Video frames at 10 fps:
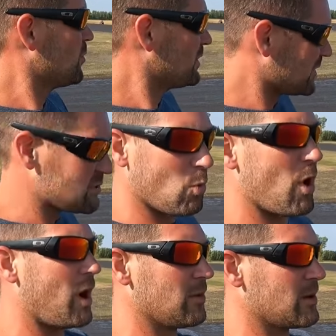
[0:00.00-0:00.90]
when there's a
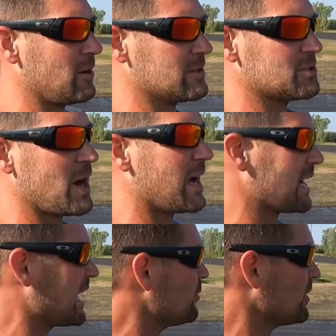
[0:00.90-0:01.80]
wall around the track.
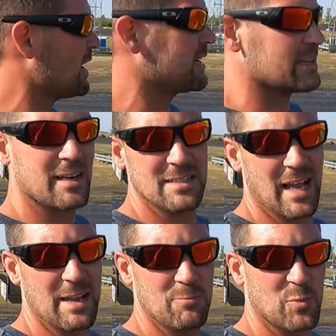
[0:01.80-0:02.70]
I don't like it because I